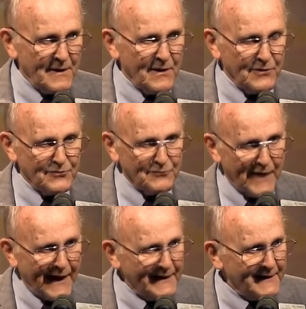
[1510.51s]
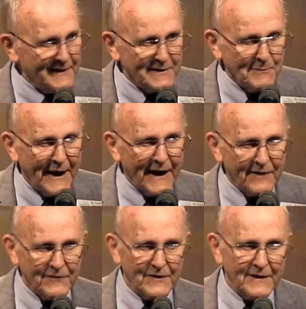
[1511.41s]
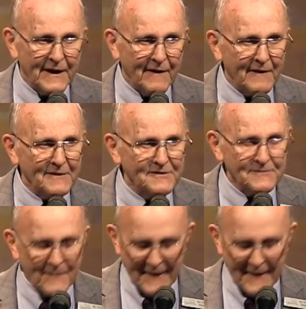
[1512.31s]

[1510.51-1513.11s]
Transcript: who's riding in the back of the carriage,